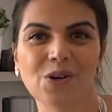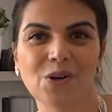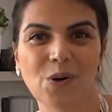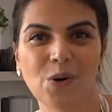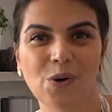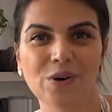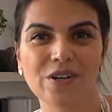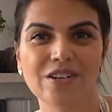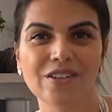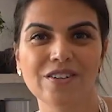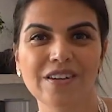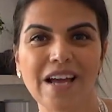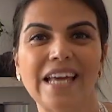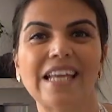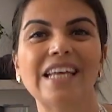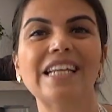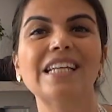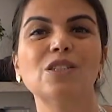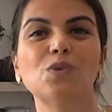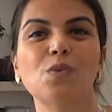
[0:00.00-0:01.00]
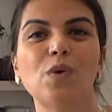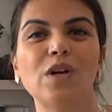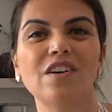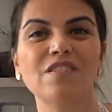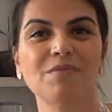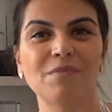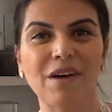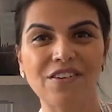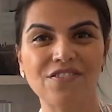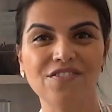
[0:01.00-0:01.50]
corner and it is one
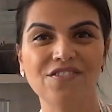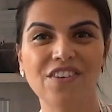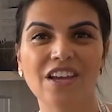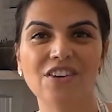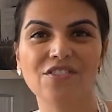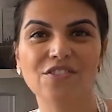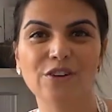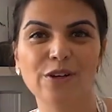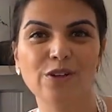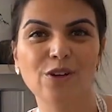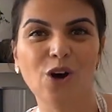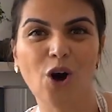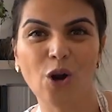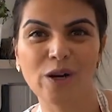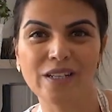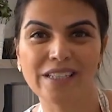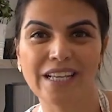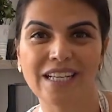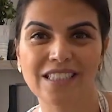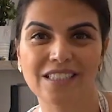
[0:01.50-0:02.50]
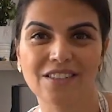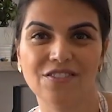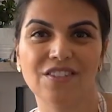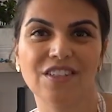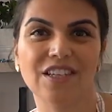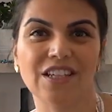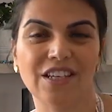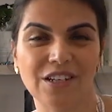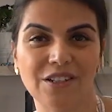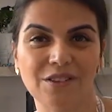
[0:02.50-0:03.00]
of my favorite holidays of
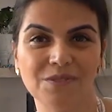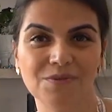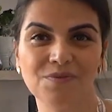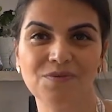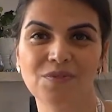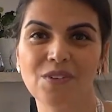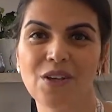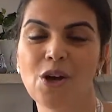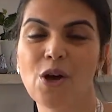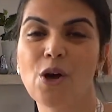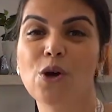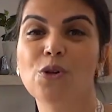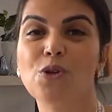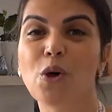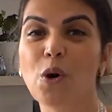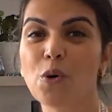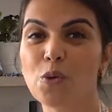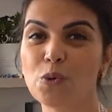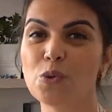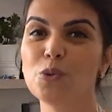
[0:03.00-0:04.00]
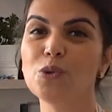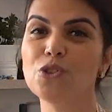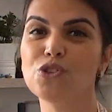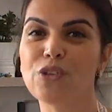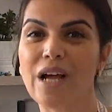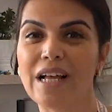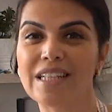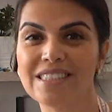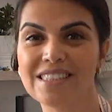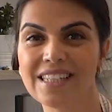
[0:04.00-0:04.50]
the year. Noruz
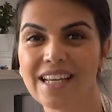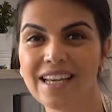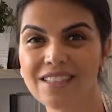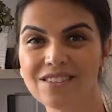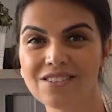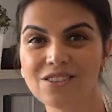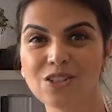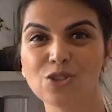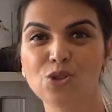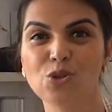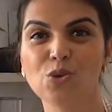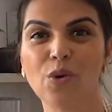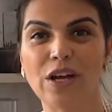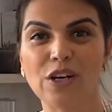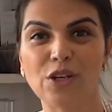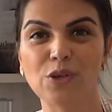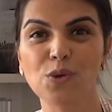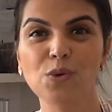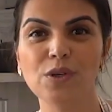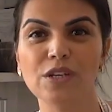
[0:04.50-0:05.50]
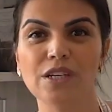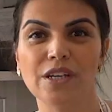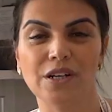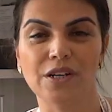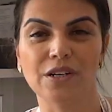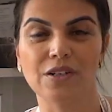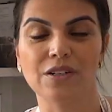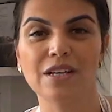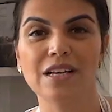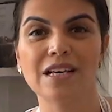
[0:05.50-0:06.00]
translates to a new
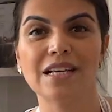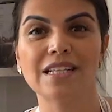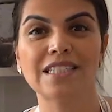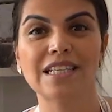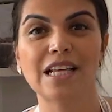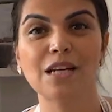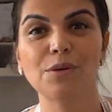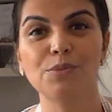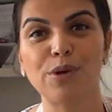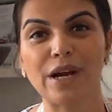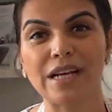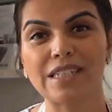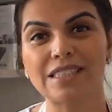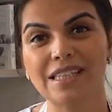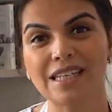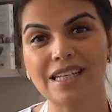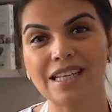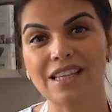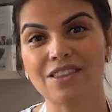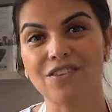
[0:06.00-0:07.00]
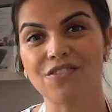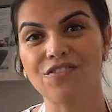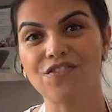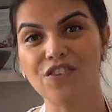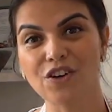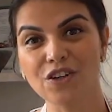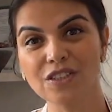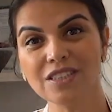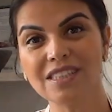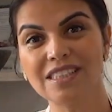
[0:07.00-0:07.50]
year, celebrating the
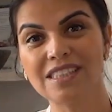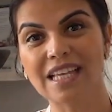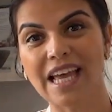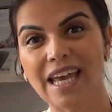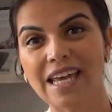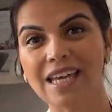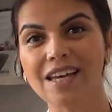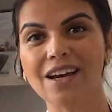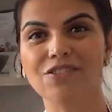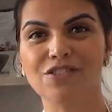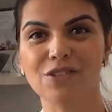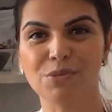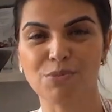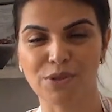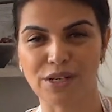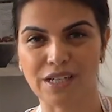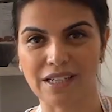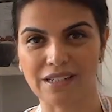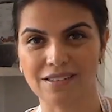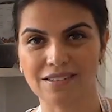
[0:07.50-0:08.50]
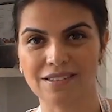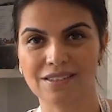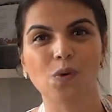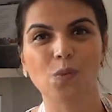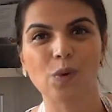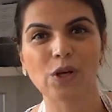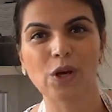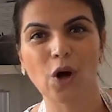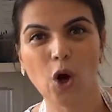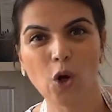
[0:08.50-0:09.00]
first day of spring.
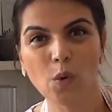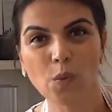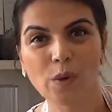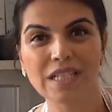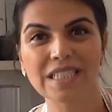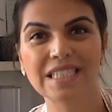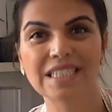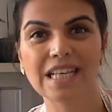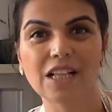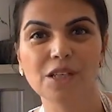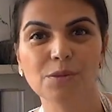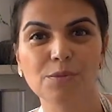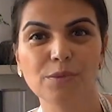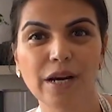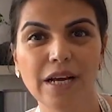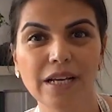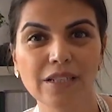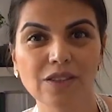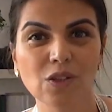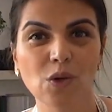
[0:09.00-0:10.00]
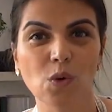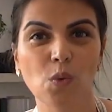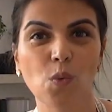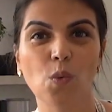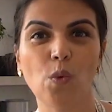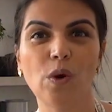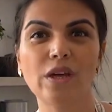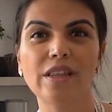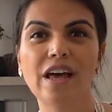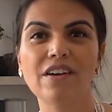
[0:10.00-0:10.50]
We always celebrate
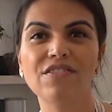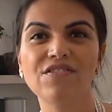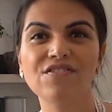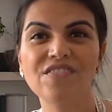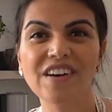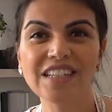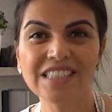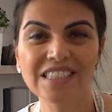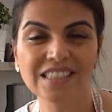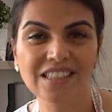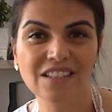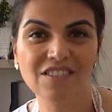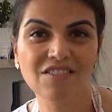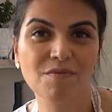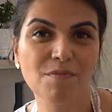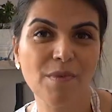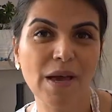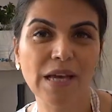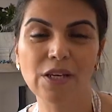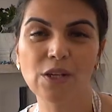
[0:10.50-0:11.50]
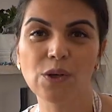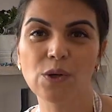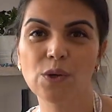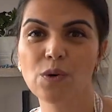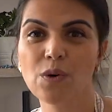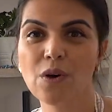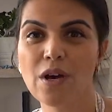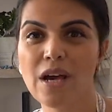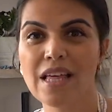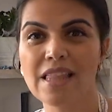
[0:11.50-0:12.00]
with a festive
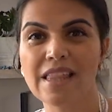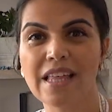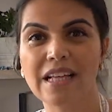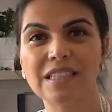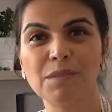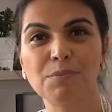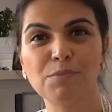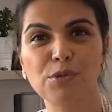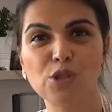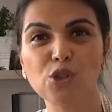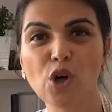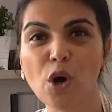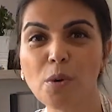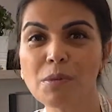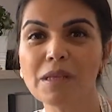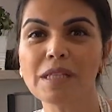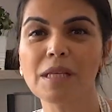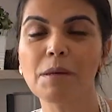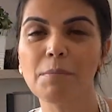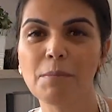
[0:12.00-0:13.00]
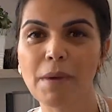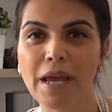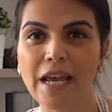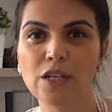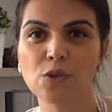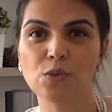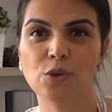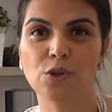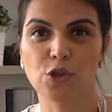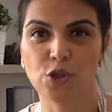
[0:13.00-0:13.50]
menu that's predominantly
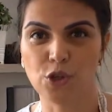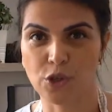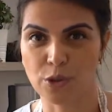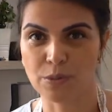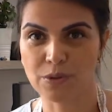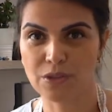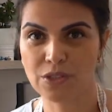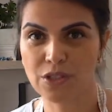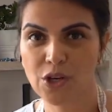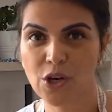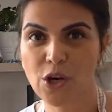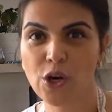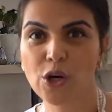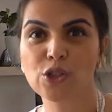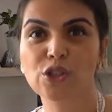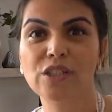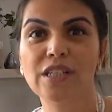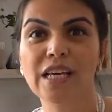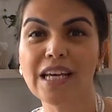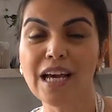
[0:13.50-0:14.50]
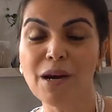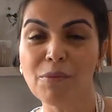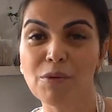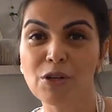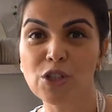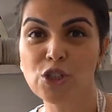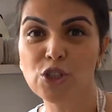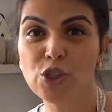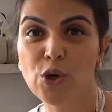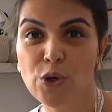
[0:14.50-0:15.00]
made with herbs. Today I'm
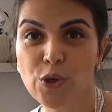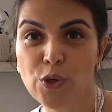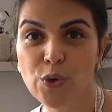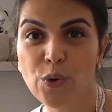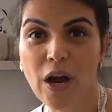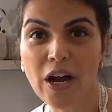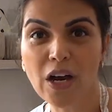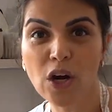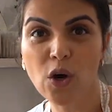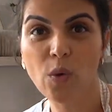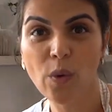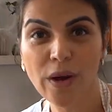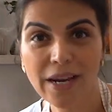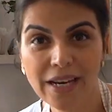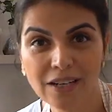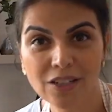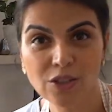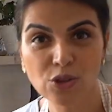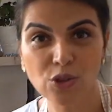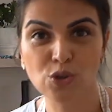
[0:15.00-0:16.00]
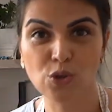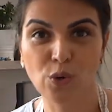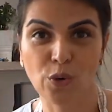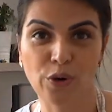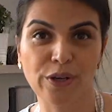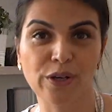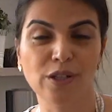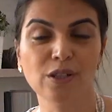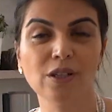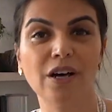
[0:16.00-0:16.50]
going to show you a quick
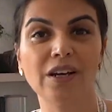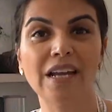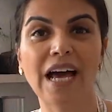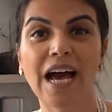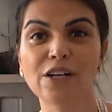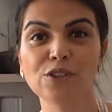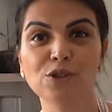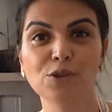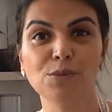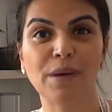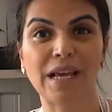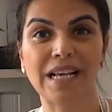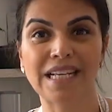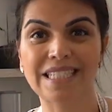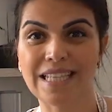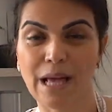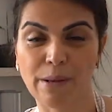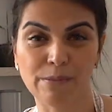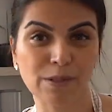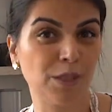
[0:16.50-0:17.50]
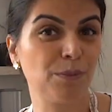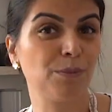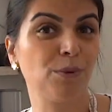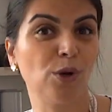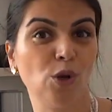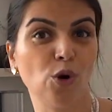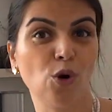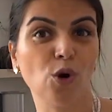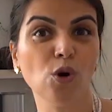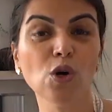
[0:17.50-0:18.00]
tutorial on how to make Sabzi
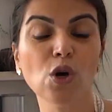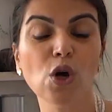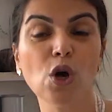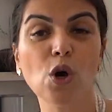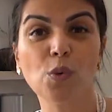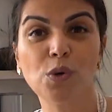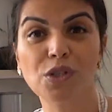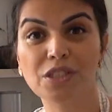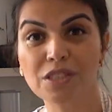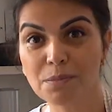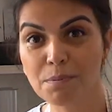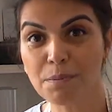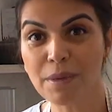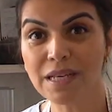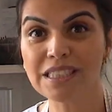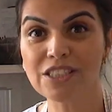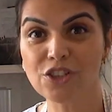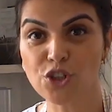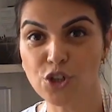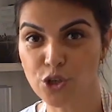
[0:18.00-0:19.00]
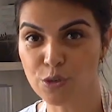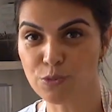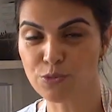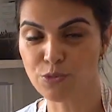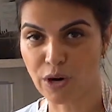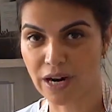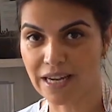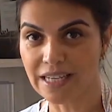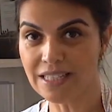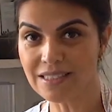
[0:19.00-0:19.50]
Polo, which is mixed herb
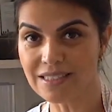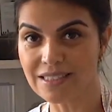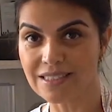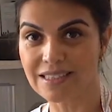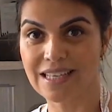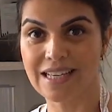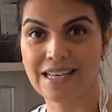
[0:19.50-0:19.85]
rice,